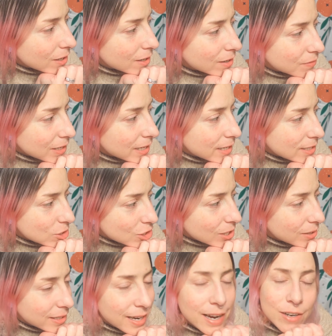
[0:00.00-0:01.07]
of a
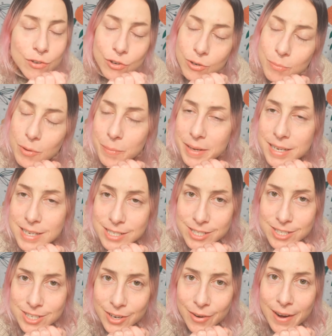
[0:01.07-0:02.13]
Jellycat group on my
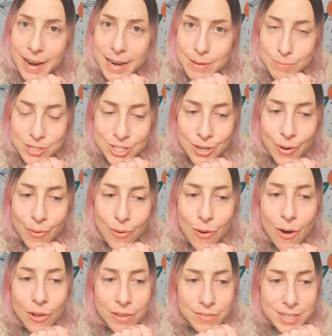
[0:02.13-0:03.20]
Instagram, so
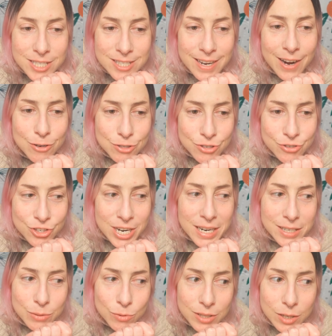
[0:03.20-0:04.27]
all of us gals are
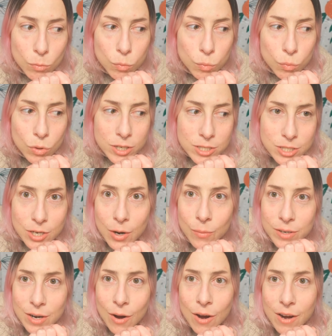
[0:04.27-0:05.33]
chatting, we're like, what's
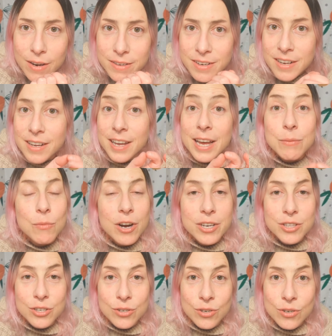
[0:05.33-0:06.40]
going on? And one of
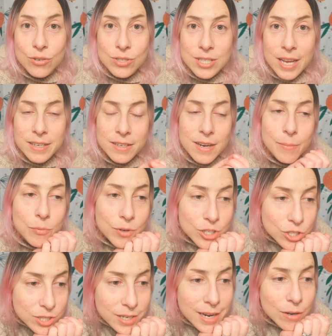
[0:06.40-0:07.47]
the girls ended up
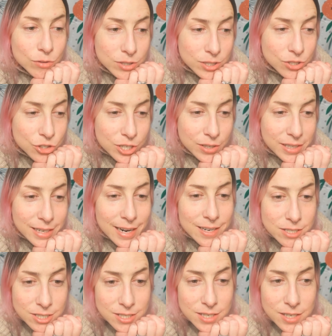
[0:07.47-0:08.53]
reaching out to the Jellycat
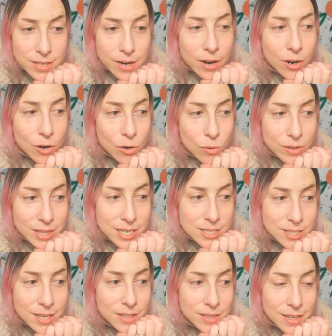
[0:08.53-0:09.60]
CEO, and they
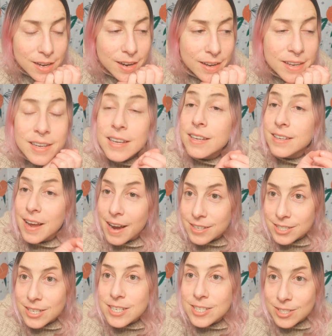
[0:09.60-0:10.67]
said that,
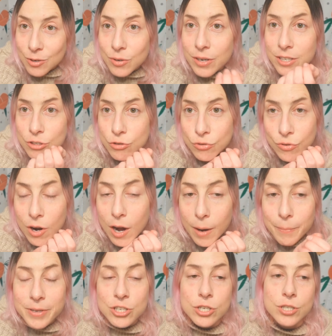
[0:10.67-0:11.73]
yes, he's still gonna
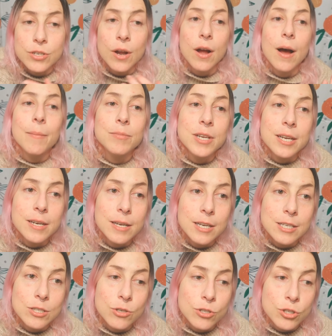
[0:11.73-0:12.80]
drop, it's just not updating
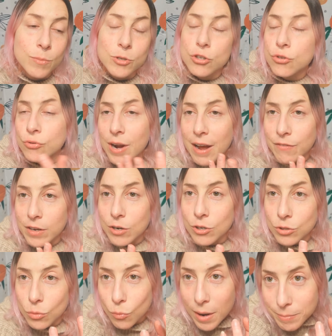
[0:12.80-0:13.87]
because there's so much traffic
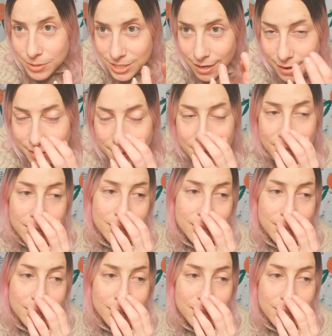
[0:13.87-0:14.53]
on the website.